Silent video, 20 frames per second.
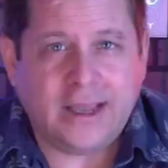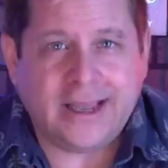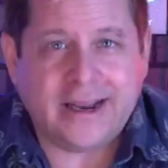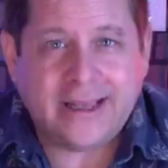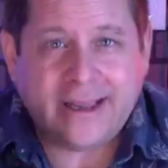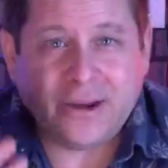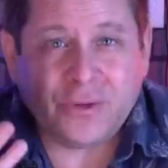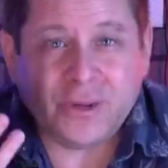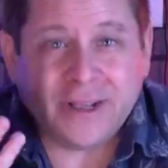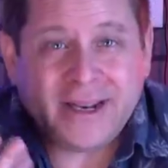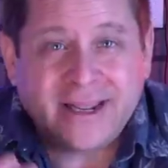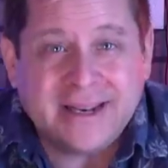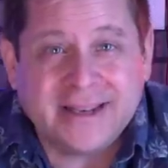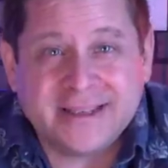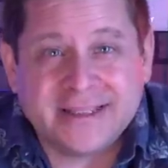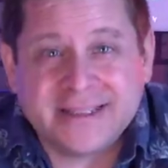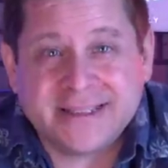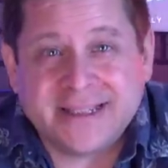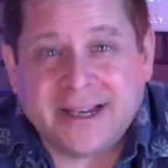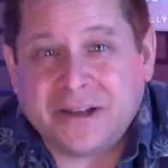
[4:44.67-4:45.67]
And I only needed
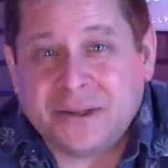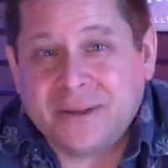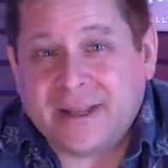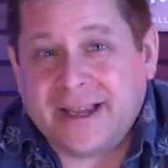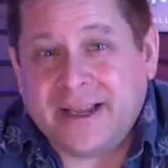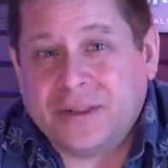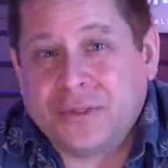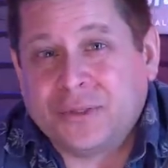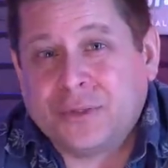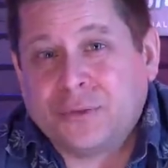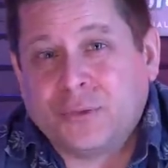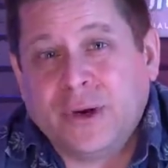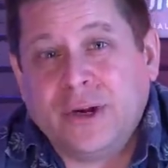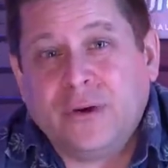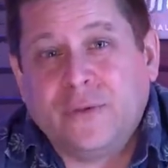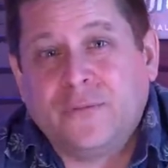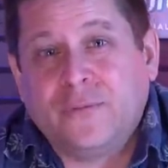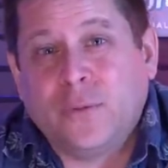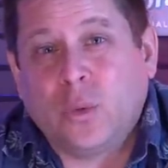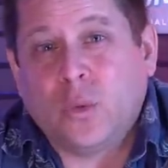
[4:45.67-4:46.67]
to sell like 3
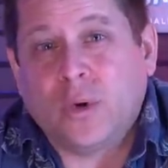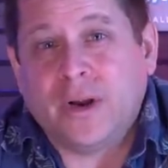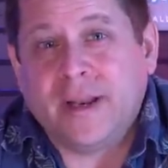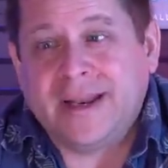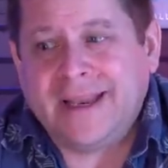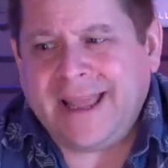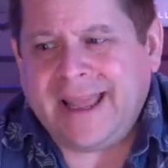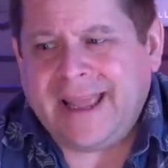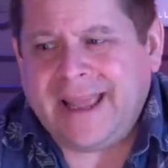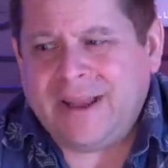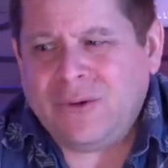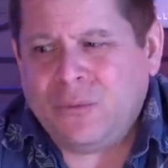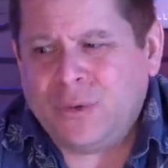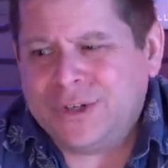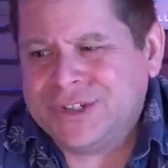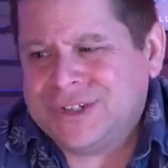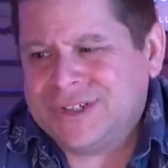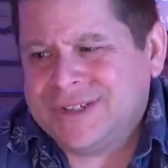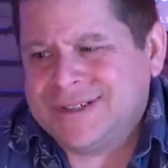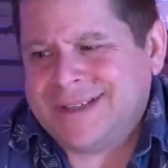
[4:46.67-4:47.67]
or 4 a day,
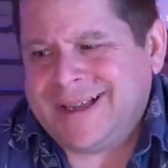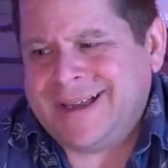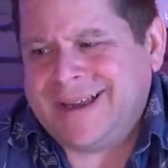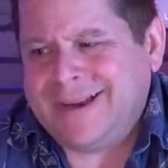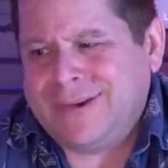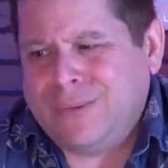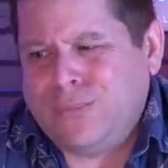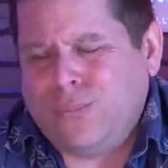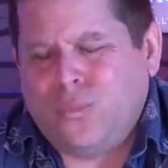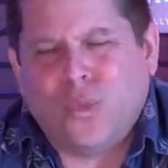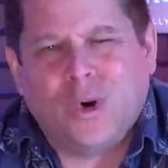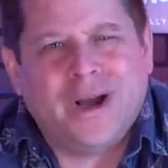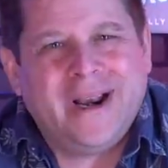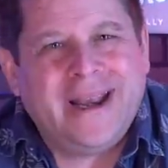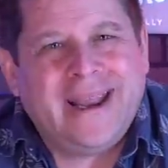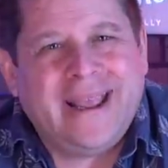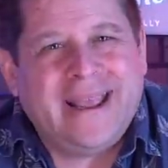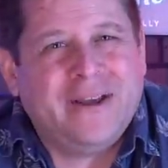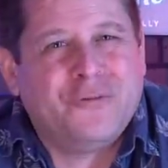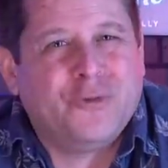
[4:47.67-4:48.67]
which is like
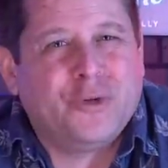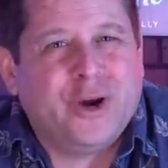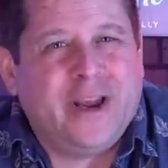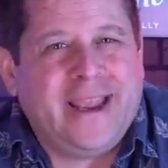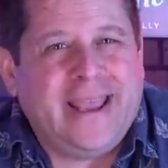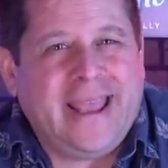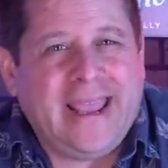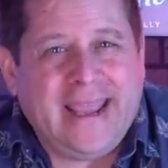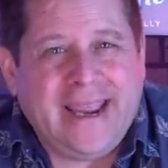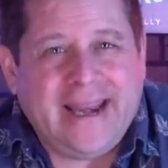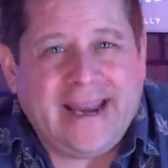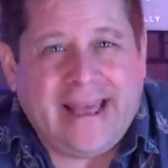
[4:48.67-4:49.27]
1 every 8